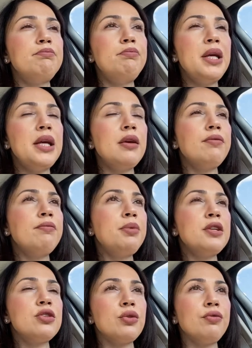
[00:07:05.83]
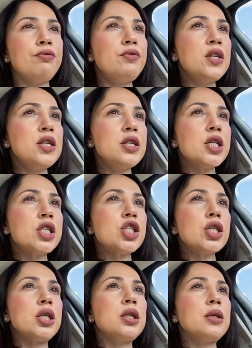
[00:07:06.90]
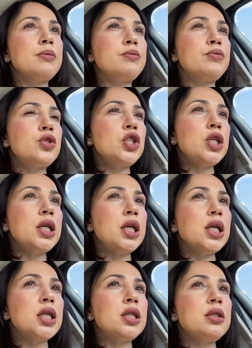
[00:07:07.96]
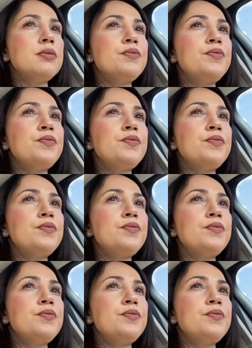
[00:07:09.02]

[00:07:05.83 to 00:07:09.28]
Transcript: beef, piece of fish, chicken.